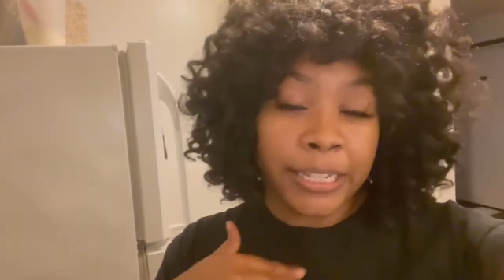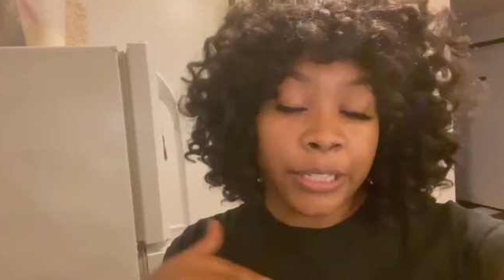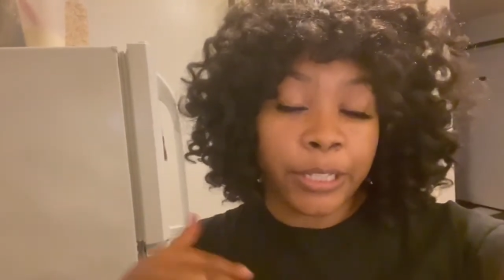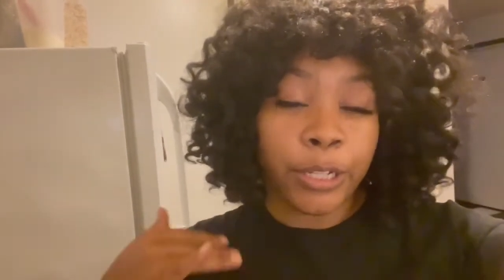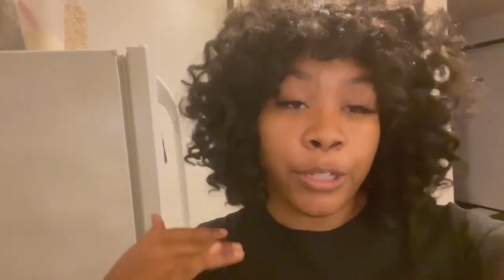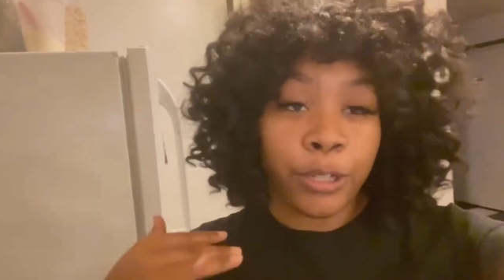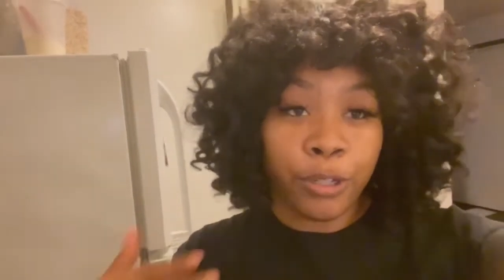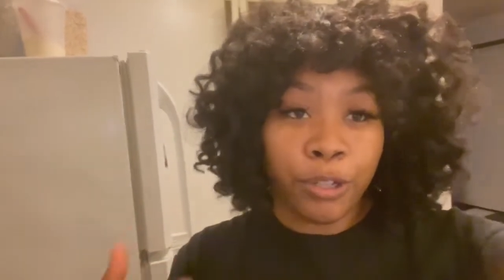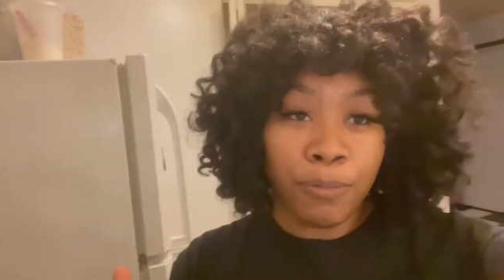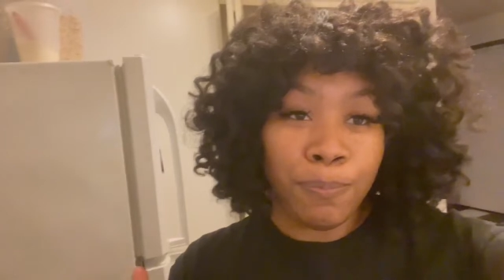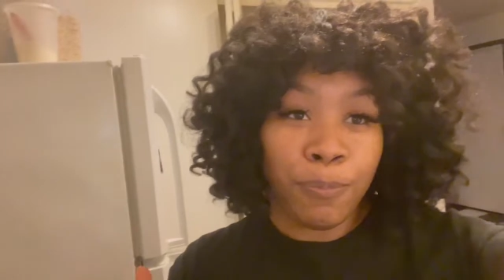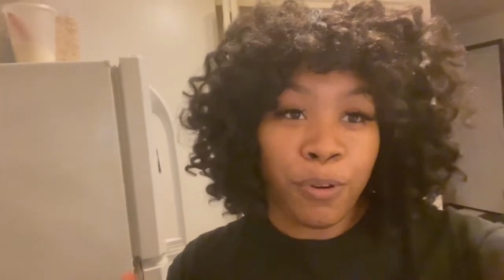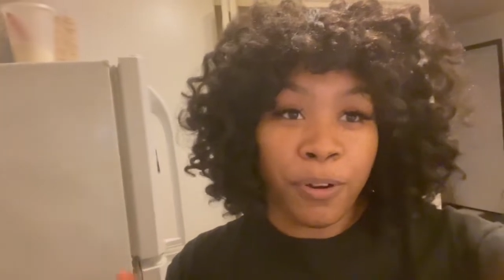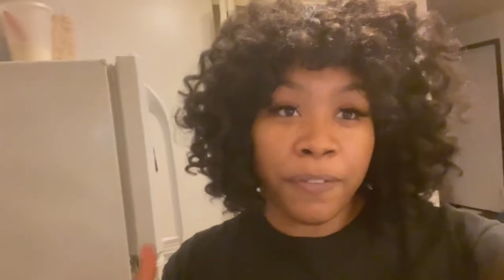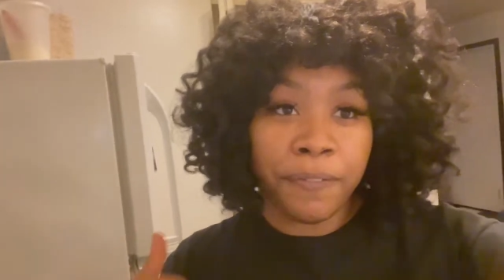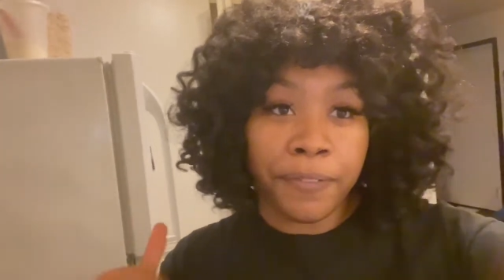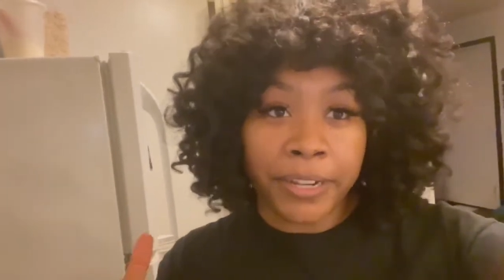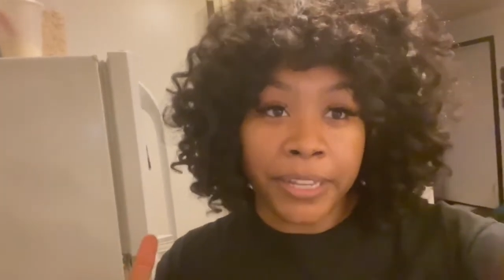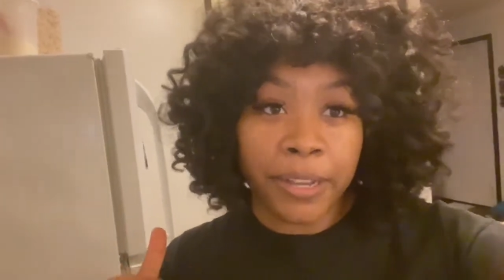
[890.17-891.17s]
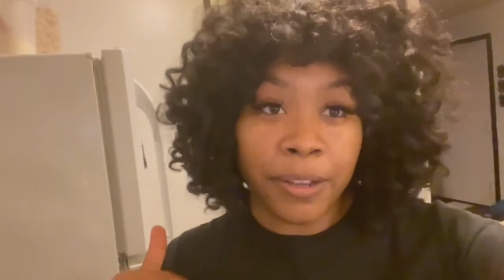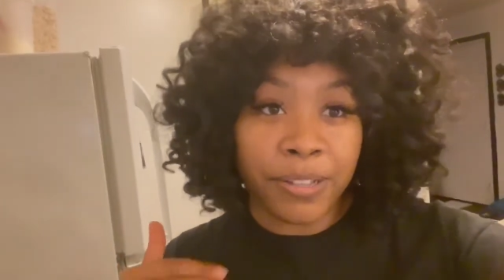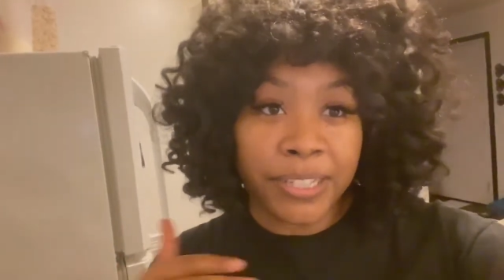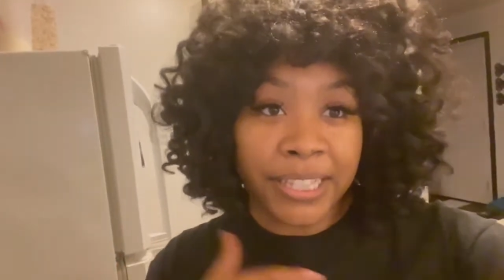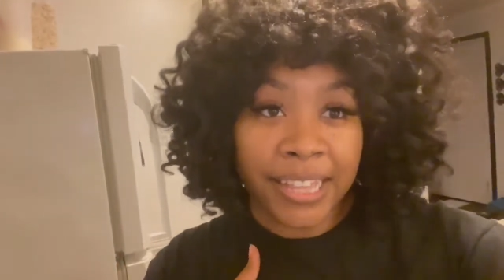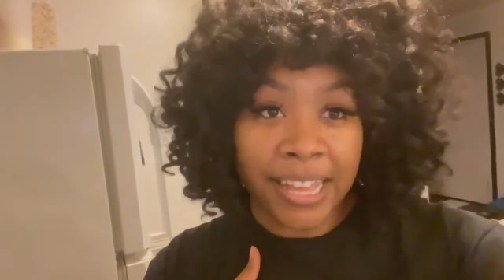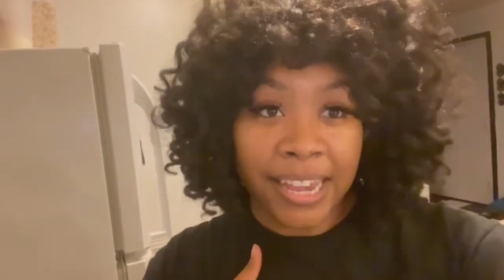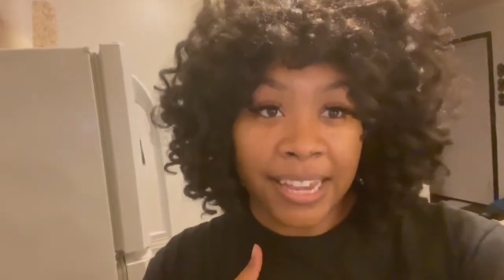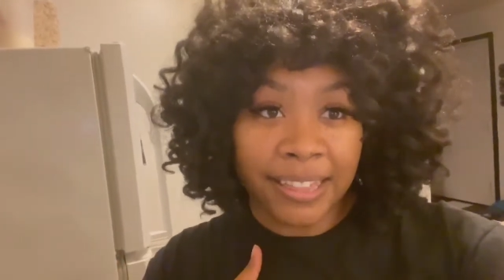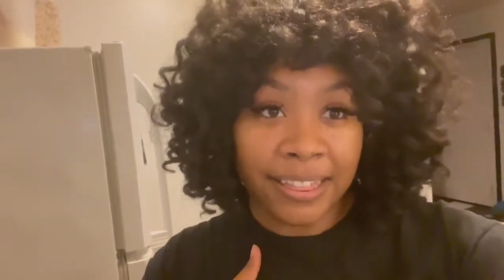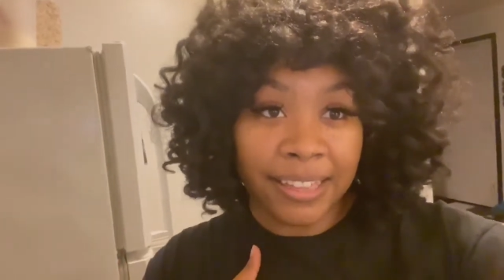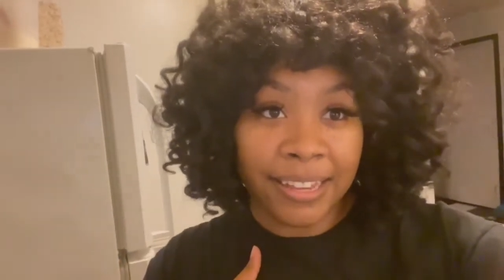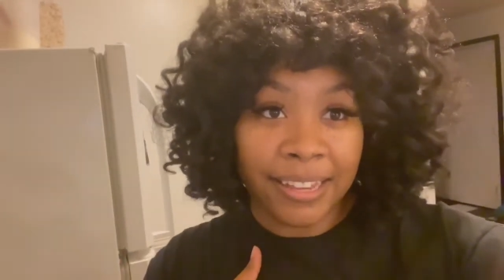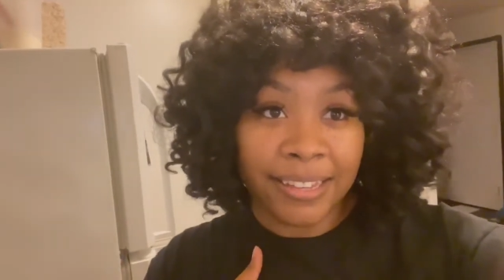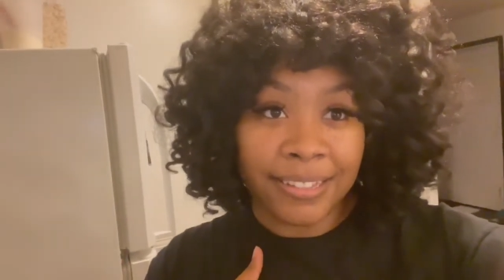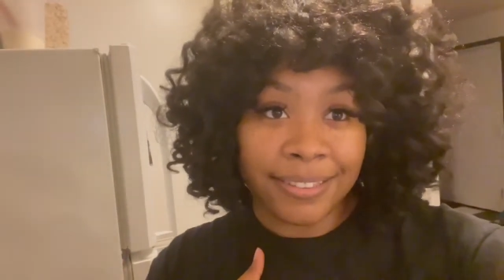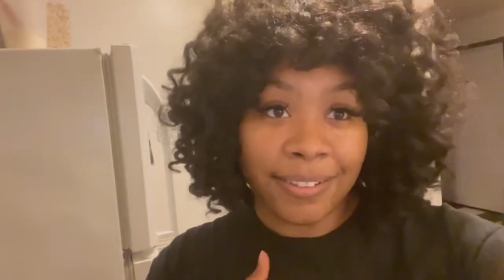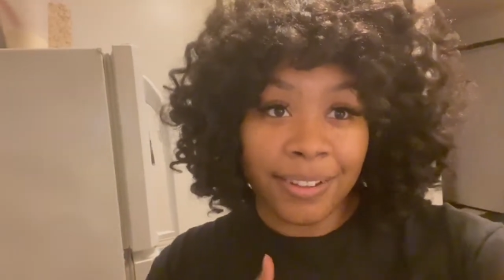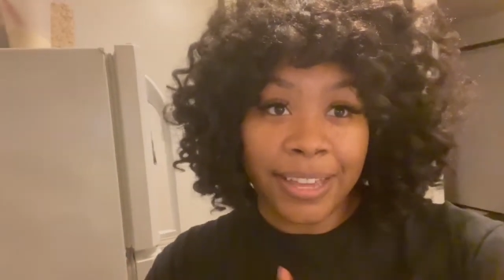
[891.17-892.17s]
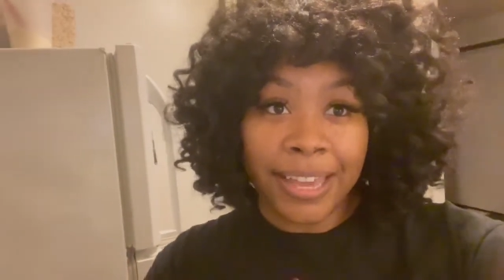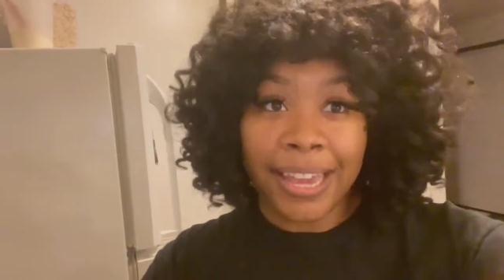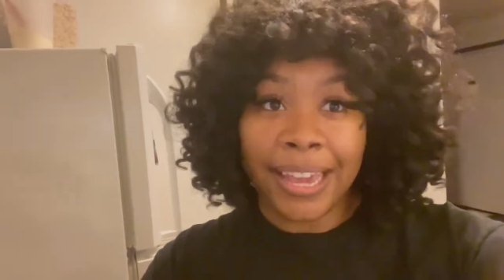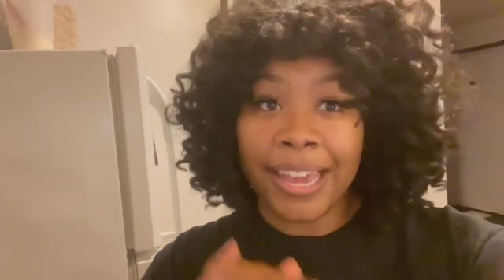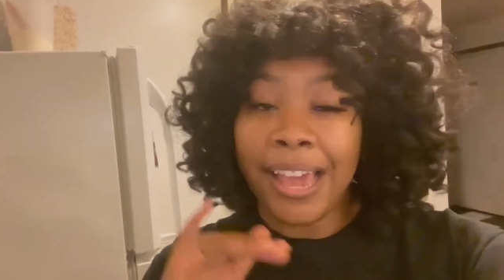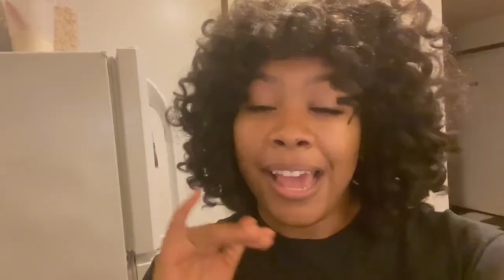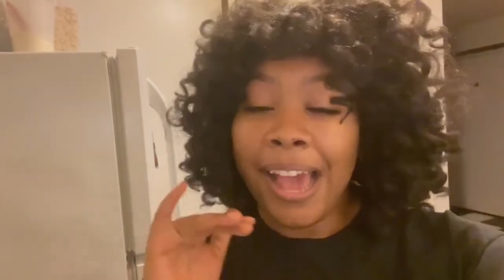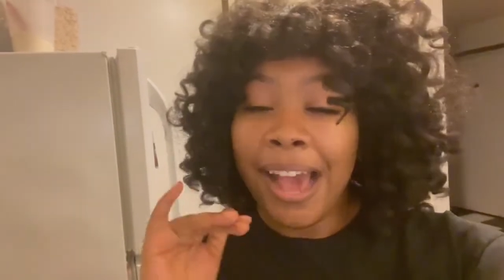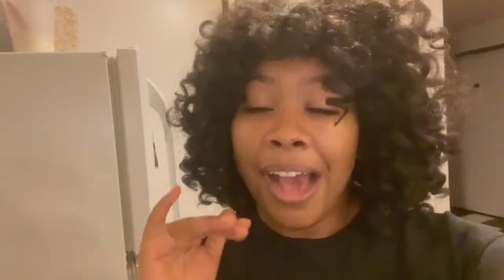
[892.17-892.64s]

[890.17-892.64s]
and to do more videos like this, okay?